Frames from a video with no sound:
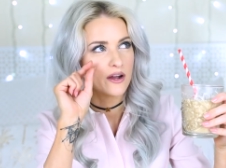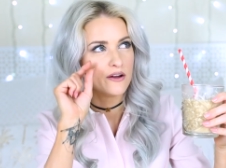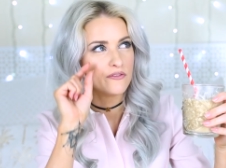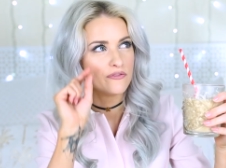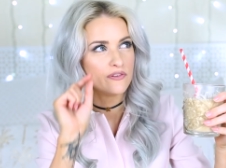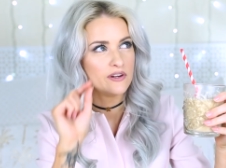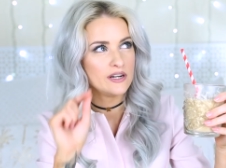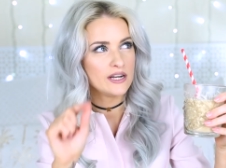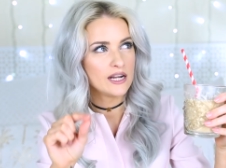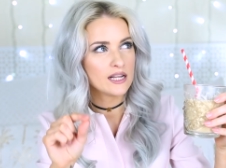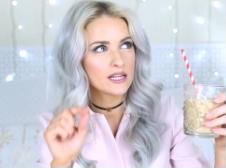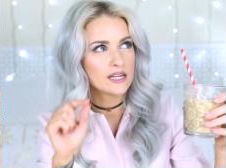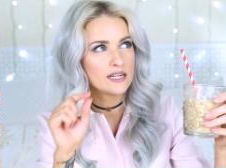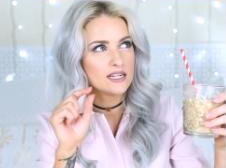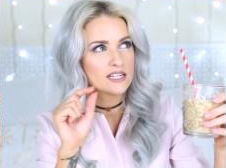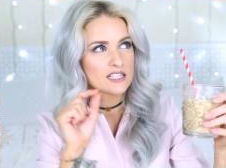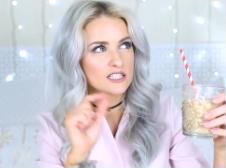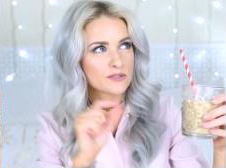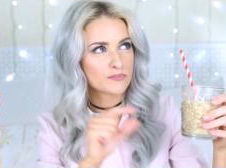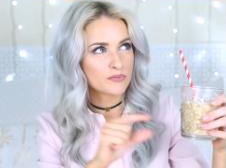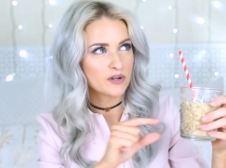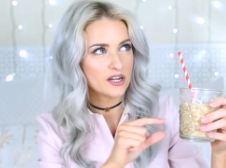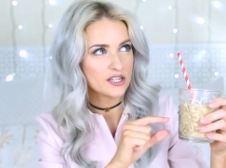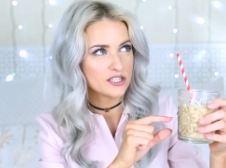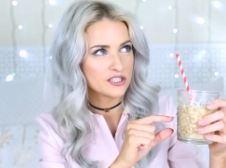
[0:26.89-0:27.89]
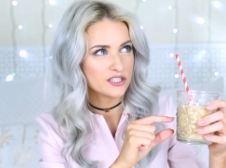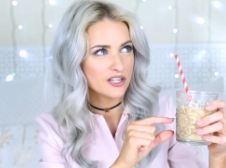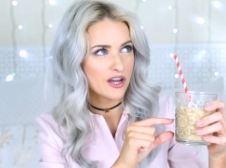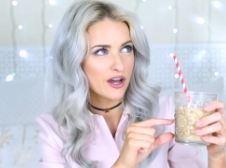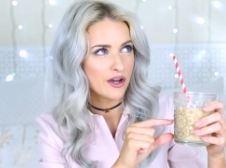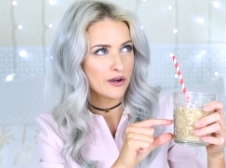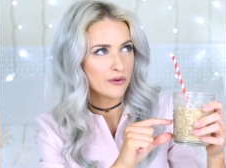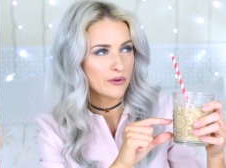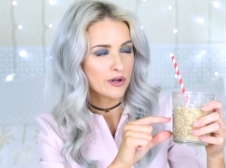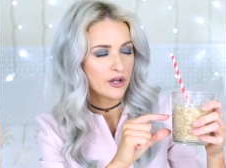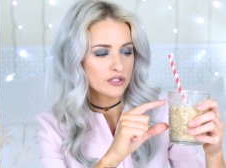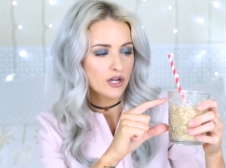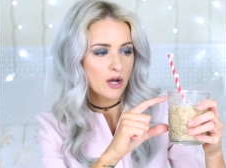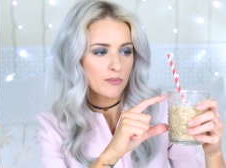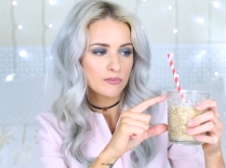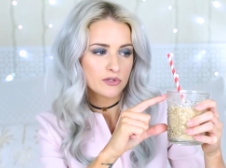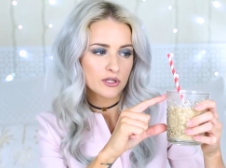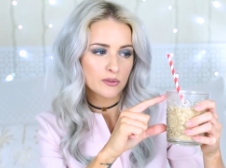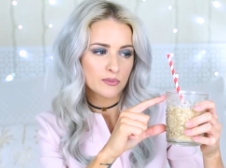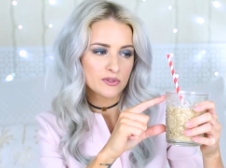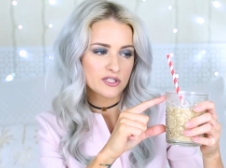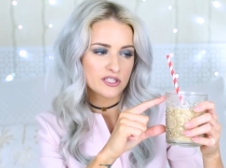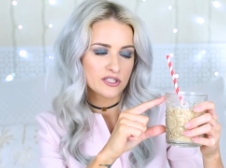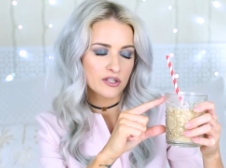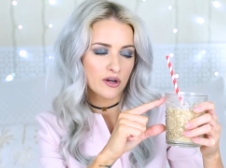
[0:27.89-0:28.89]
a vanilla espresso, topped
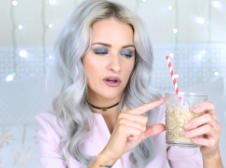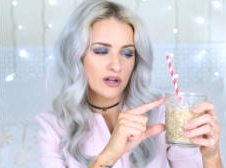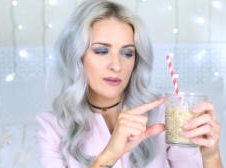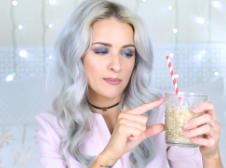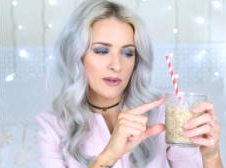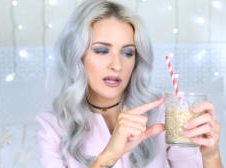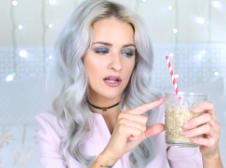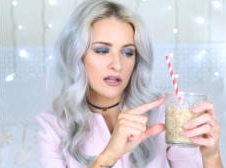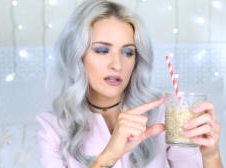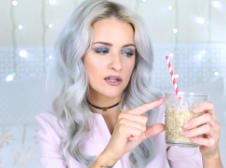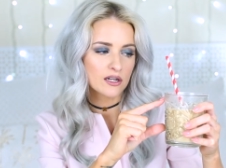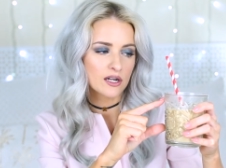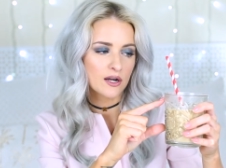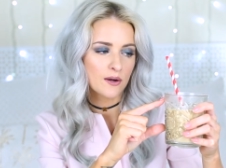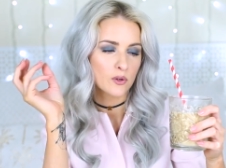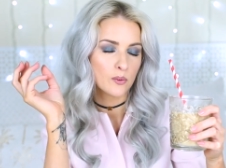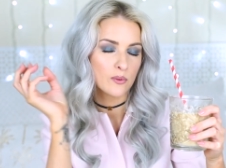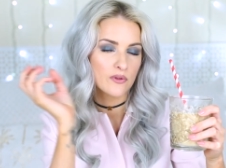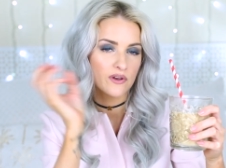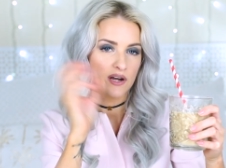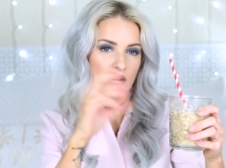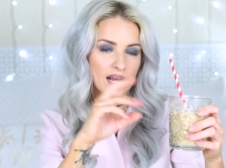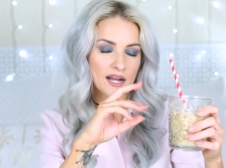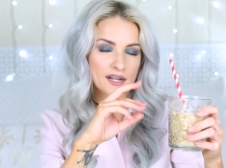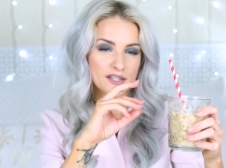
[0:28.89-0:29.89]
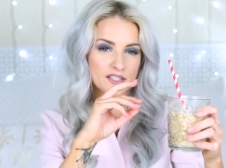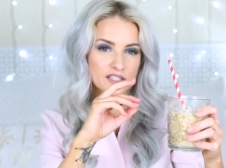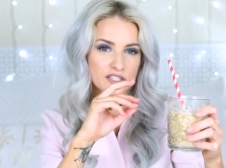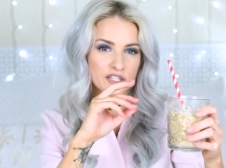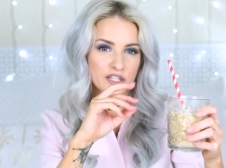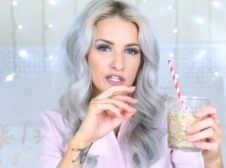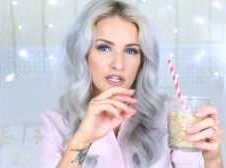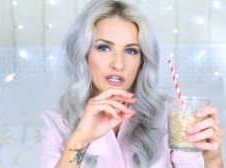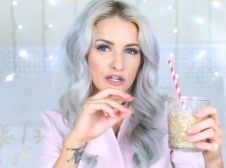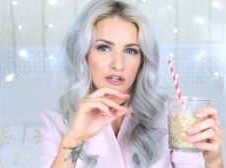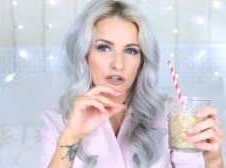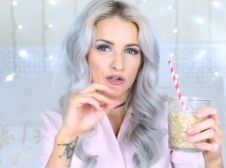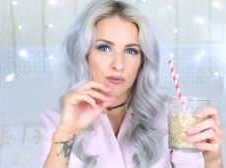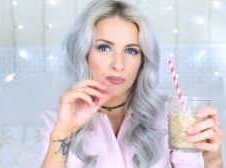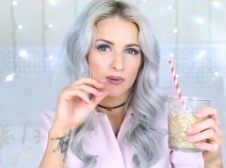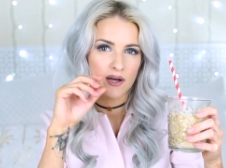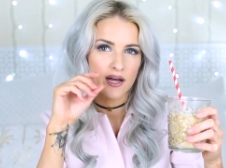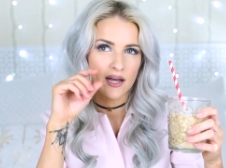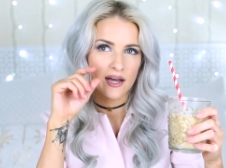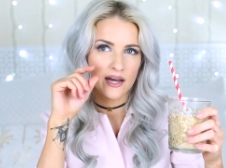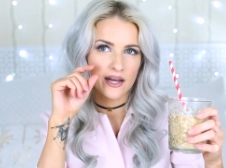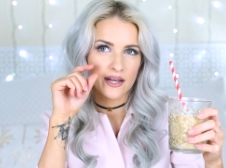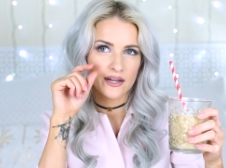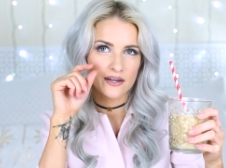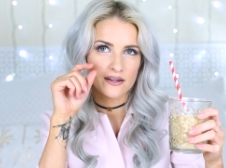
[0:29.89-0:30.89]
up with soy milk, with an ice cube
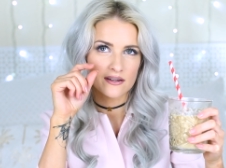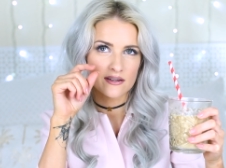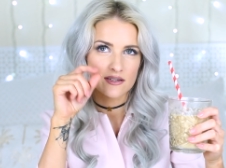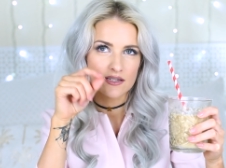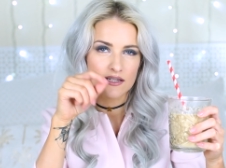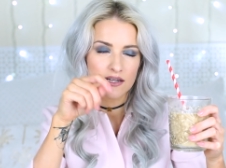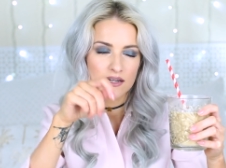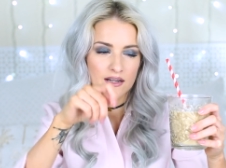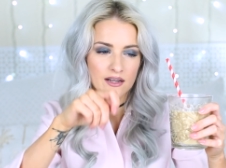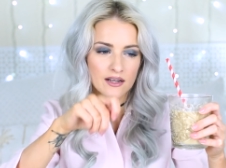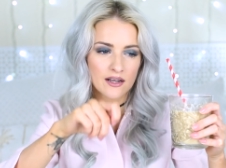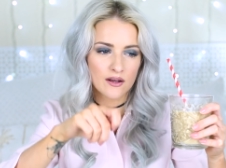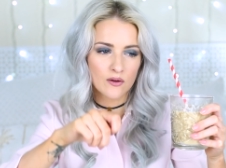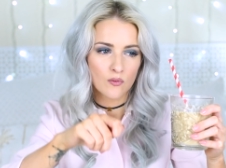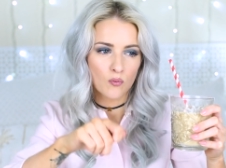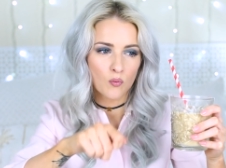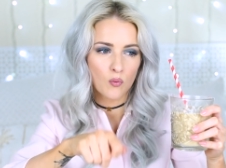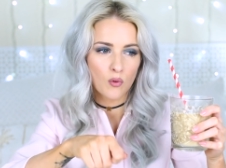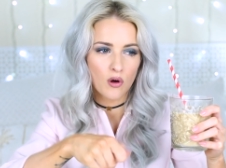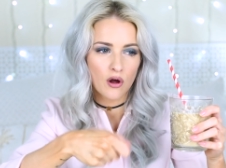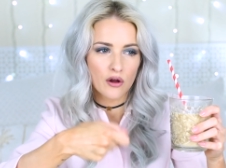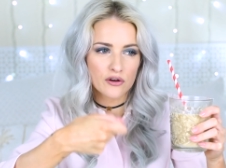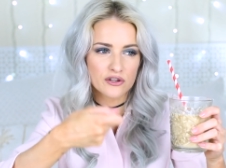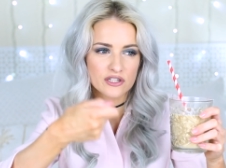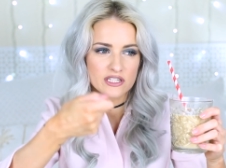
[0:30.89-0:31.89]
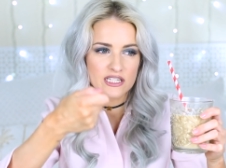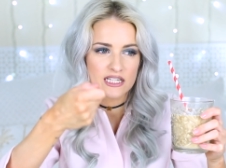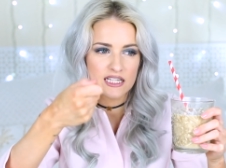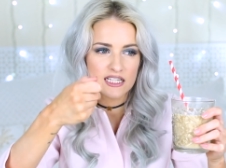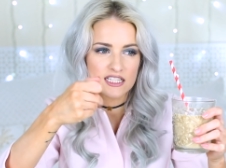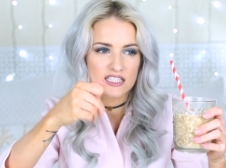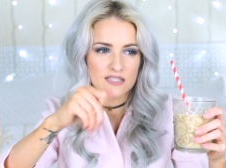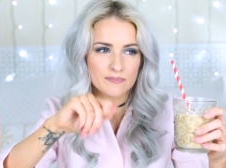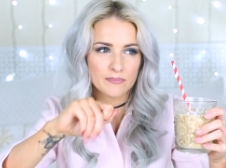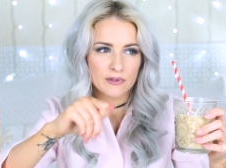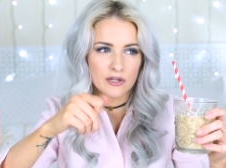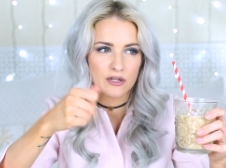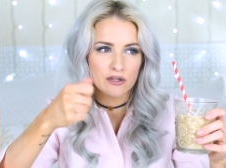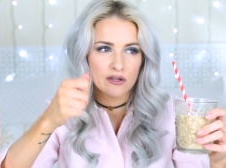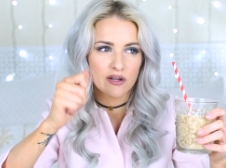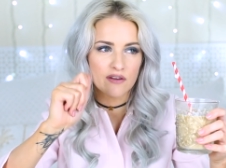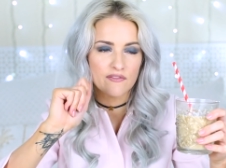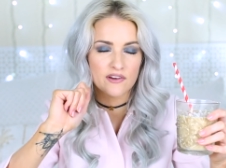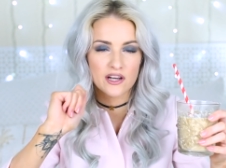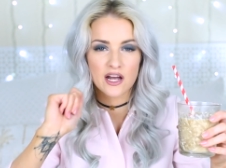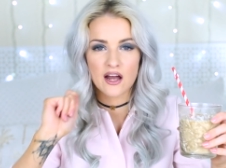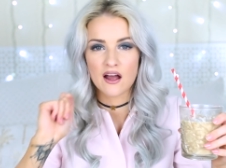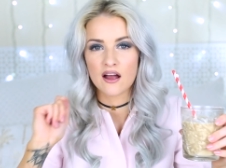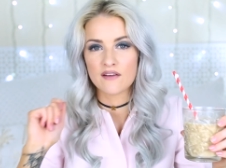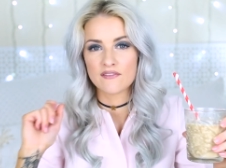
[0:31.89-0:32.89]
and one teaspoon of
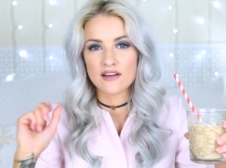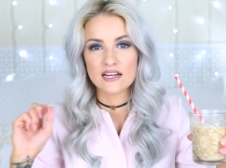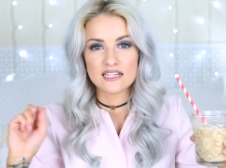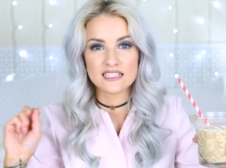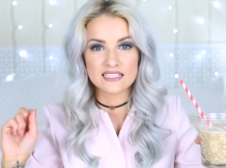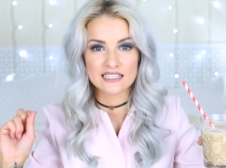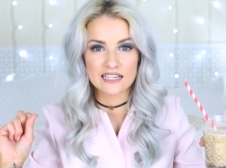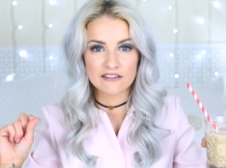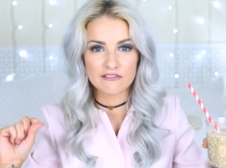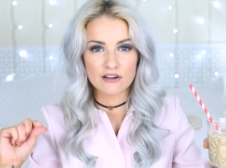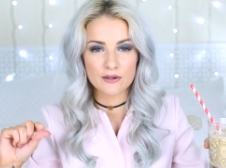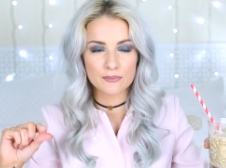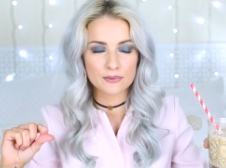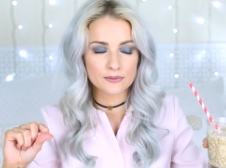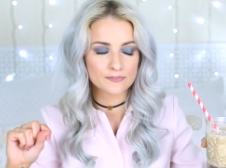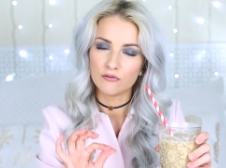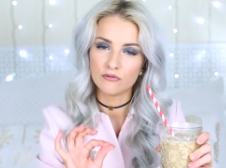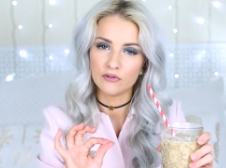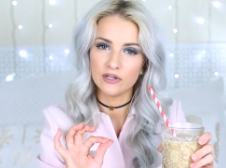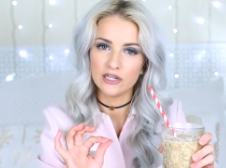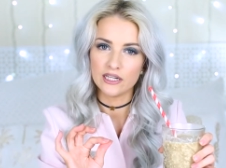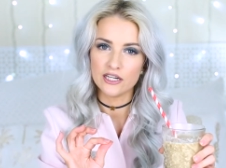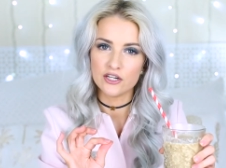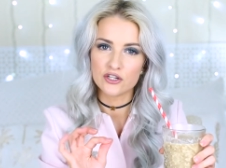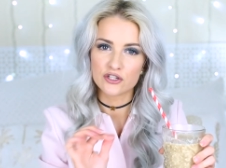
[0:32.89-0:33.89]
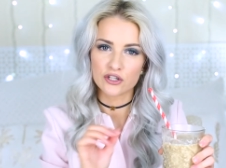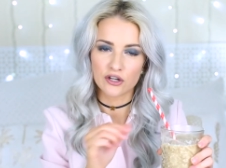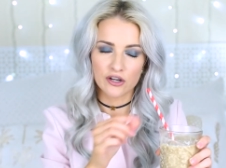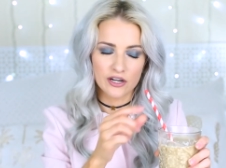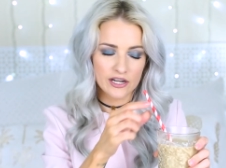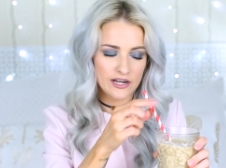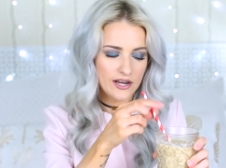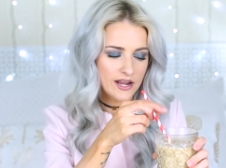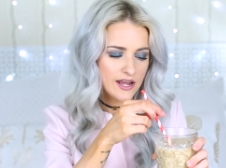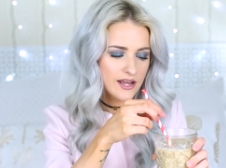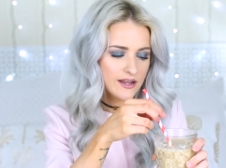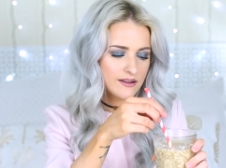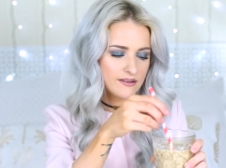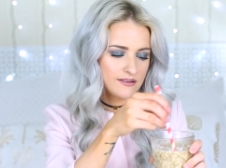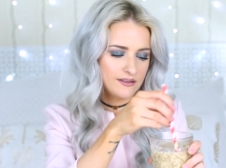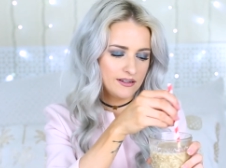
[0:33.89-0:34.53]
agave syrup. Really enjoying it.